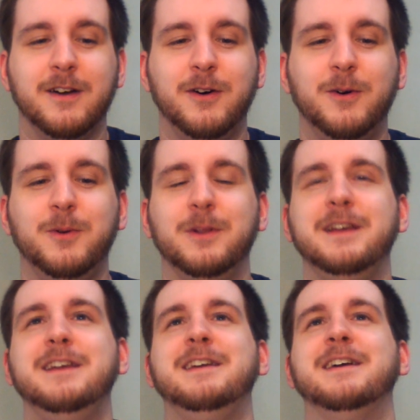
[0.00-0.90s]

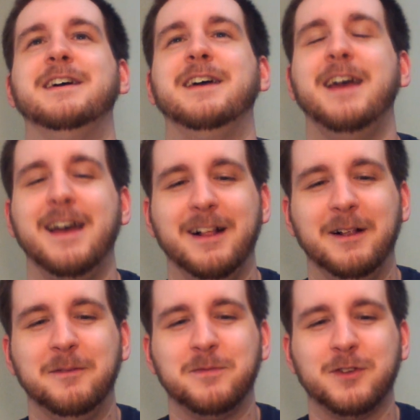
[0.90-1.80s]
Holy
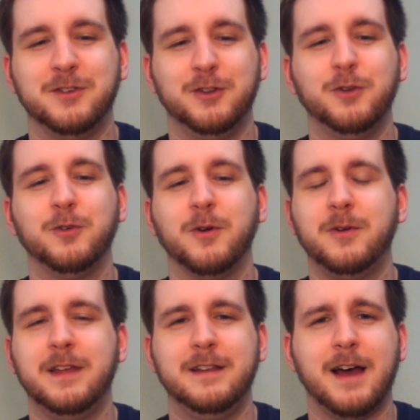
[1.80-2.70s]
hell. So
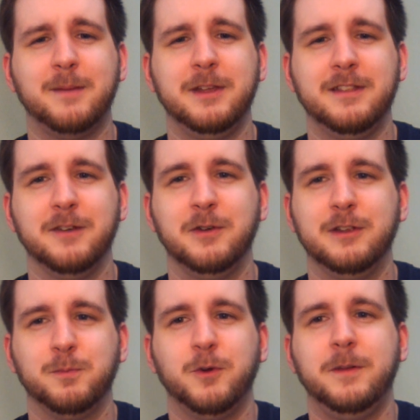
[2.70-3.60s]
Todoroki Dabi theory
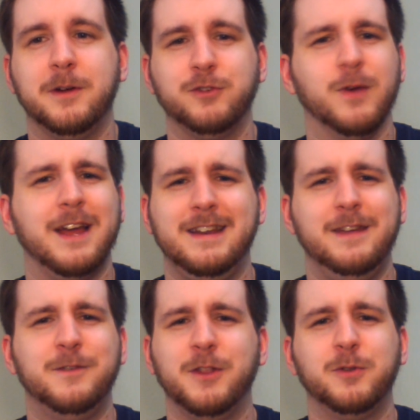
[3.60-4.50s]
is pretty much right,
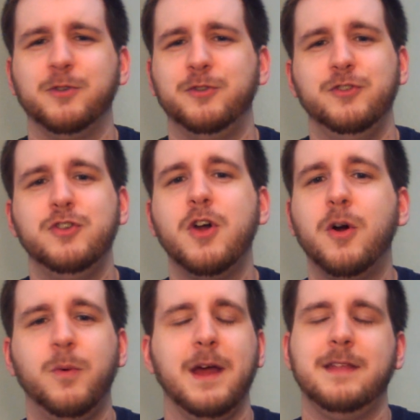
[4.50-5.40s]
even though there's
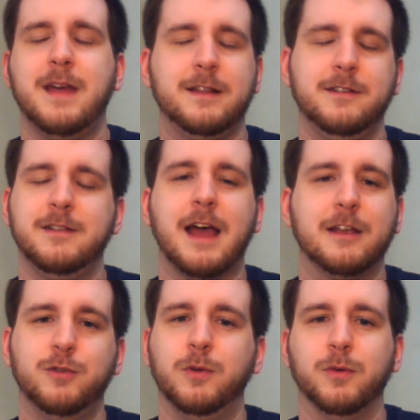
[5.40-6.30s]
no way that's his
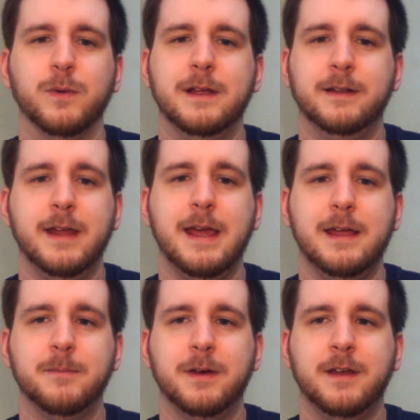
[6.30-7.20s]
actual real name.